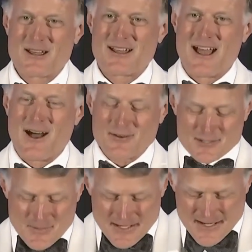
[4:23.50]

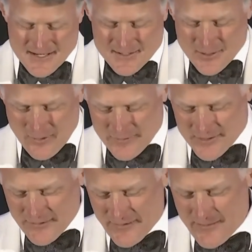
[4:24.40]
Alison McKee's service
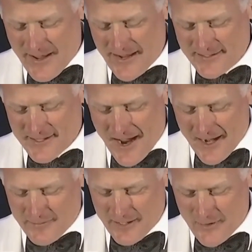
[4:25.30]
to the VBA has
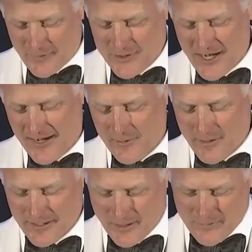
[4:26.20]
not been overshadowed
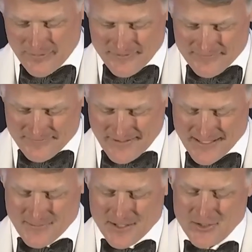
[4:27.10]
by COVID.
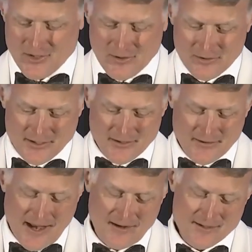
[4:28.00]
As mentioned
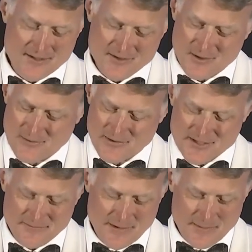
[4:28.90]
earlier, Alison served as
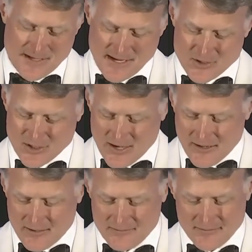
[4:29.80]
the VBA
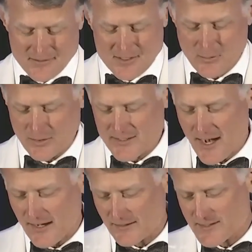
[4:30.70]
chair. She worked
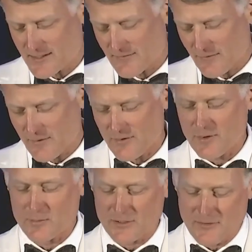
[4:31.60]
tirelessly for
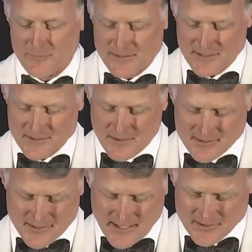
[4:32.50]
her beloved business law
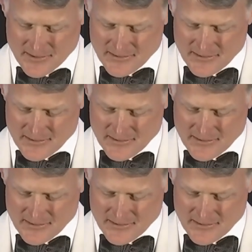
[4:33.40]
section.